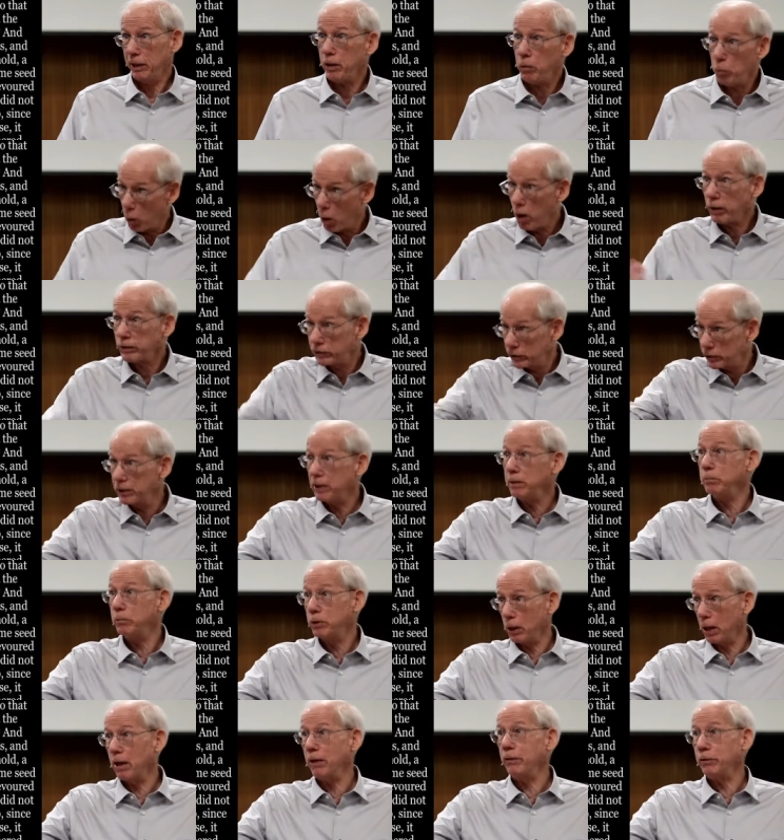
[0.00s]
He wants
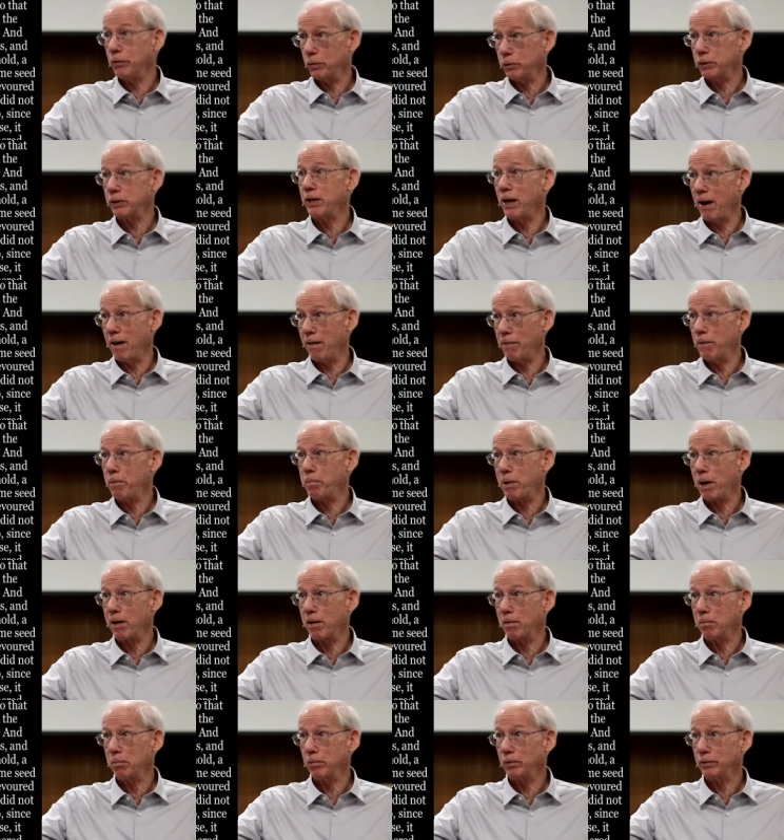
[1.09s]
them to understand the
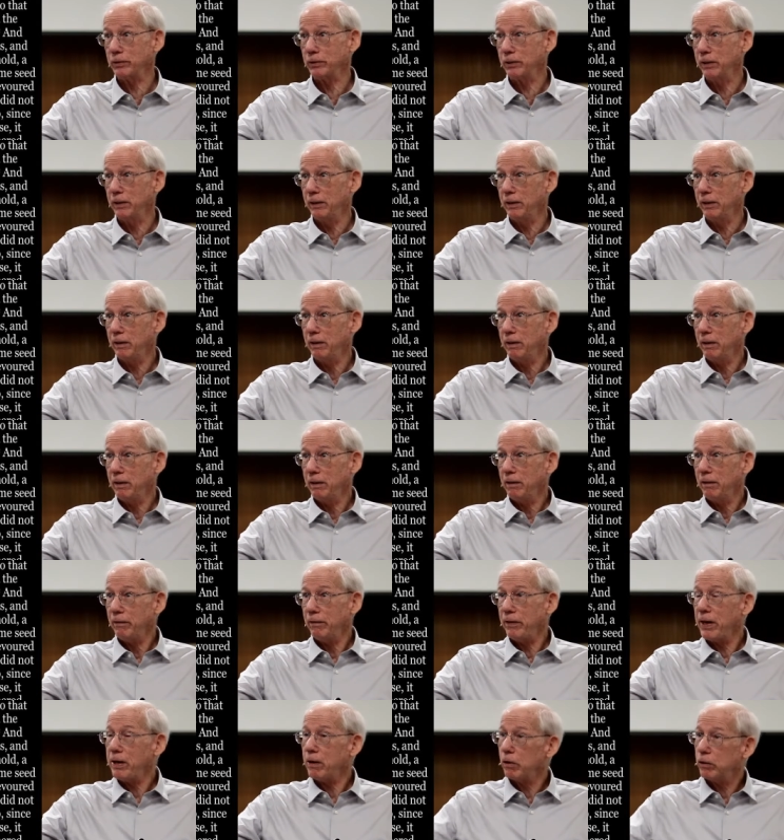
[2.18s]
parables.
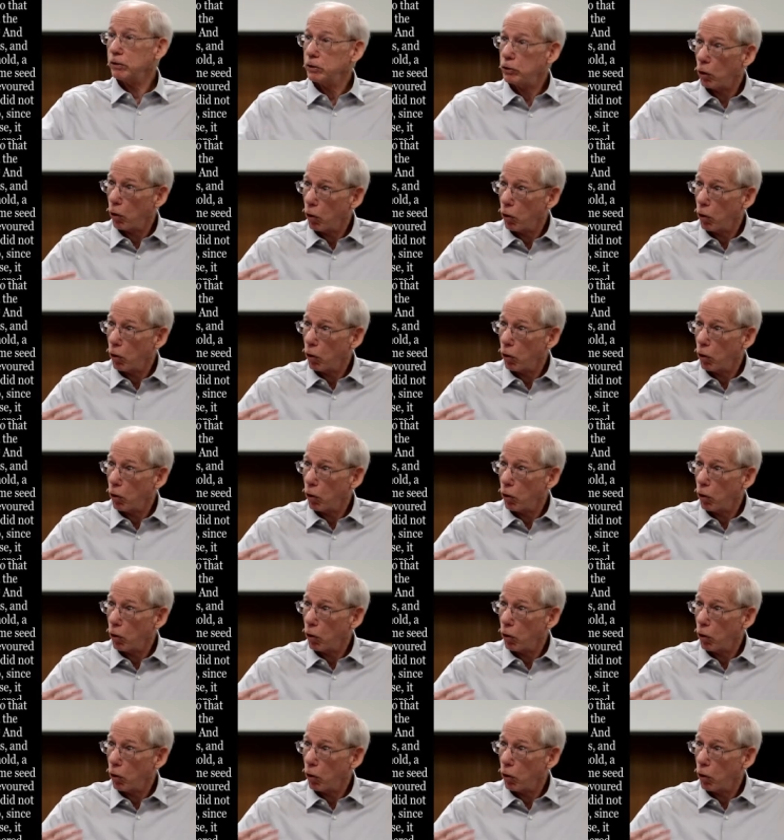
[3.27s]
They are